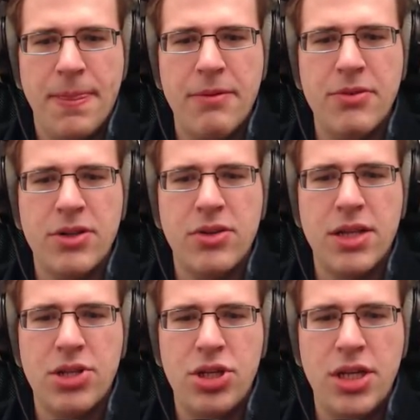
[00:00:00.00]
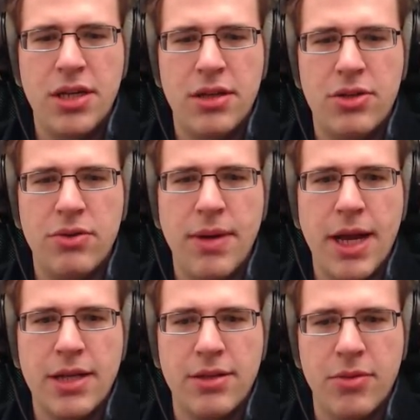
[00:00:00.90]
I want to get Chie to
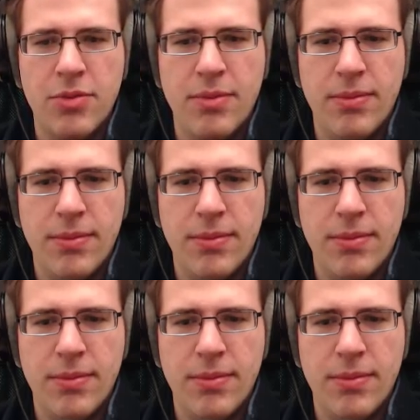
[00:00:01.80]
maximum.